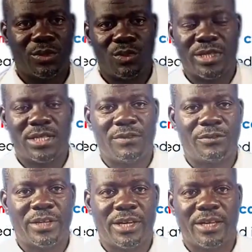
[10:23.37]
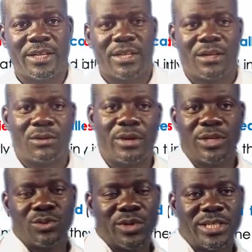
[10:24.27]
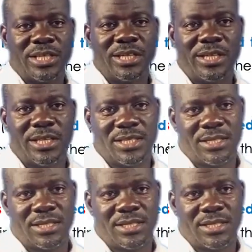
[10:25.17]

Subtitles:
West Africa, going to West Indies,